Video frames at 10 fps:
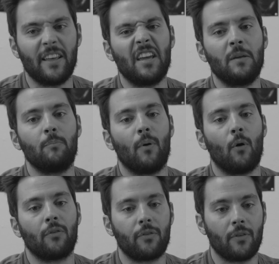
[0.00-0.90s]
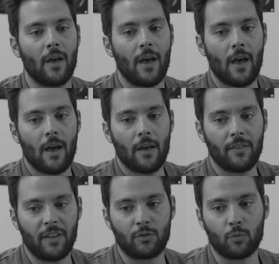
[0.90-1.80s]

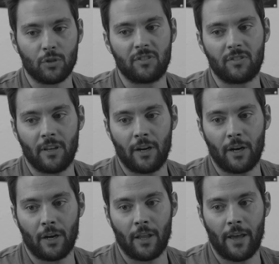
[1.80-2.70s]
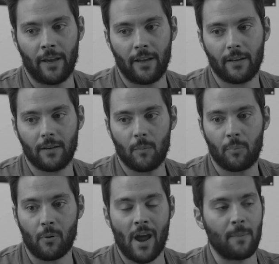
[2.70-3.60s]
this was their like
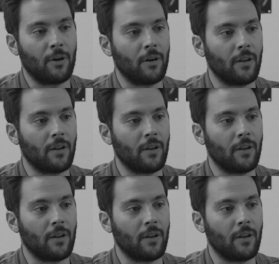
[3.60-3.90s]
primer.